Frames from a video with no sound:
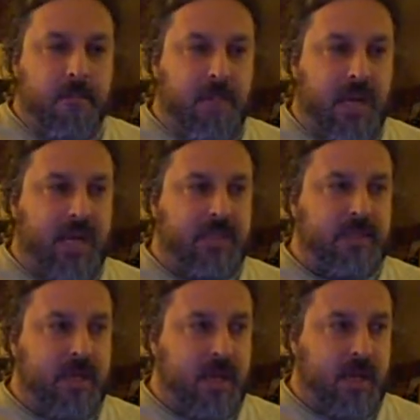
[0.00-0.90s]

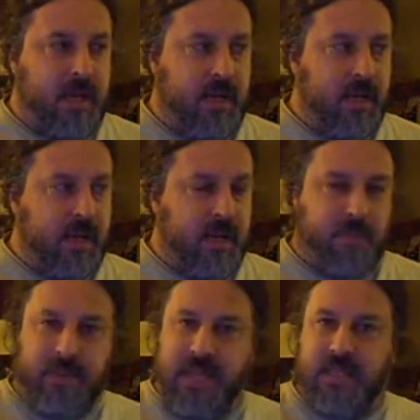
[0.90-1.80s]
but uh,
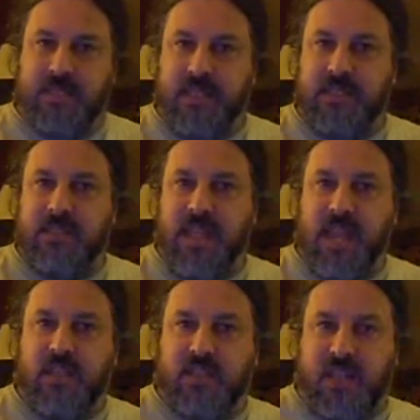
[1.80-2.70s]
places
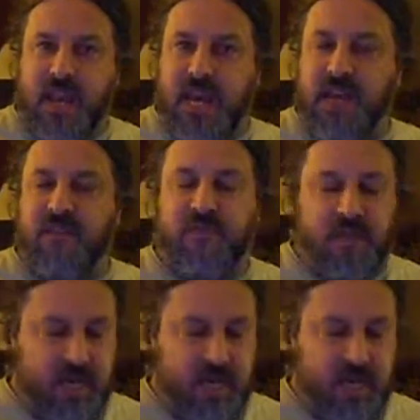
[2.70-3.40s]
that's kind of